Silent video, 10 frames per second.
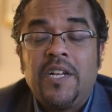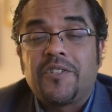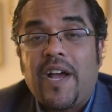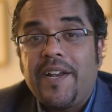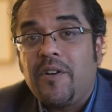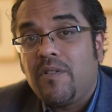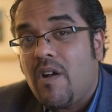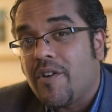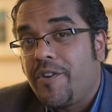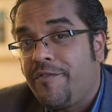So I no
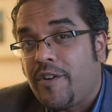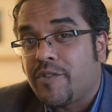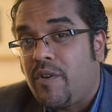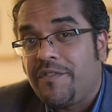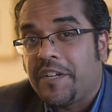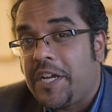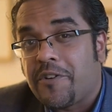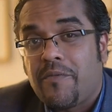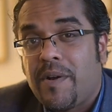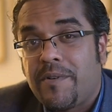longer do false
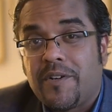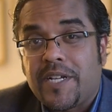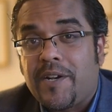qualification on webinars.